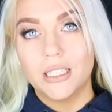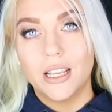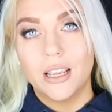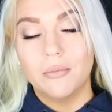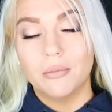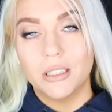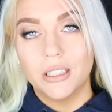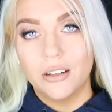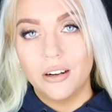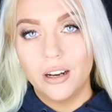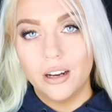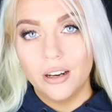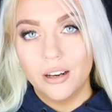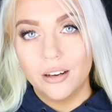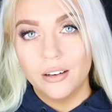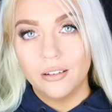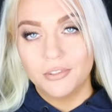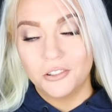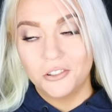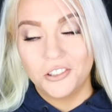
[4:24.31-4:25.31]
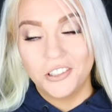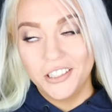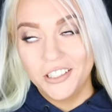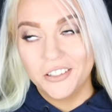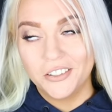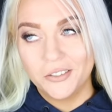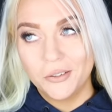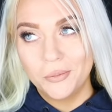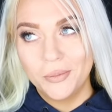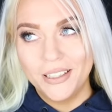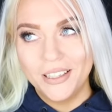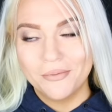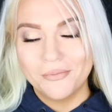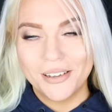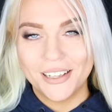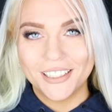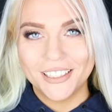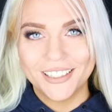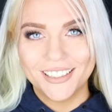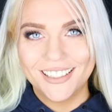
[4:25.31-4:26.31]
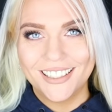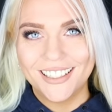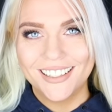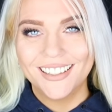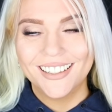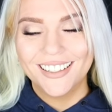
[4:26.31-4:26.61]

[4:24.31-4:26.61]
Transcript: games that I consider to be the best